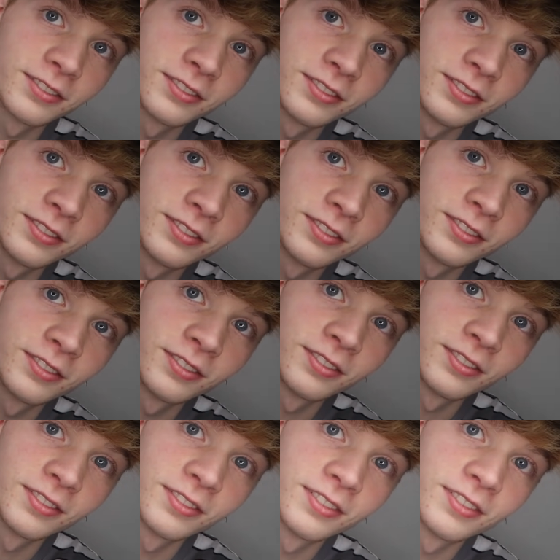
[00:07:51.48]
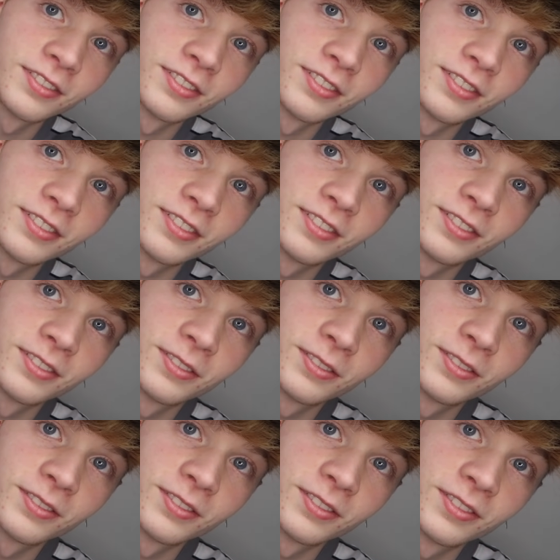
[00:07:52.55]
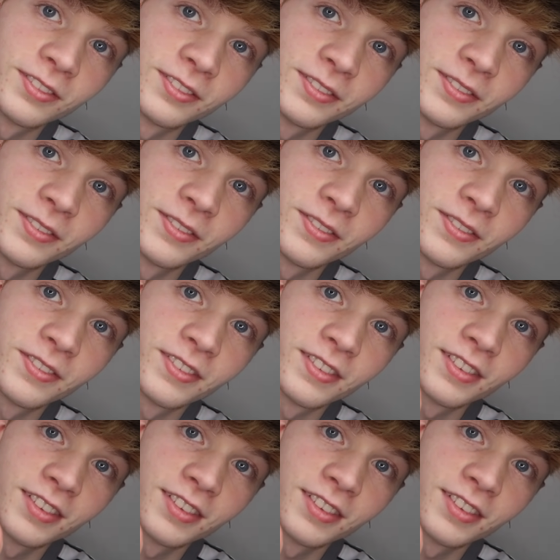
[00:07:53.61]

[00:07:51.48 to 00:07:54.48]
Nobody speaks.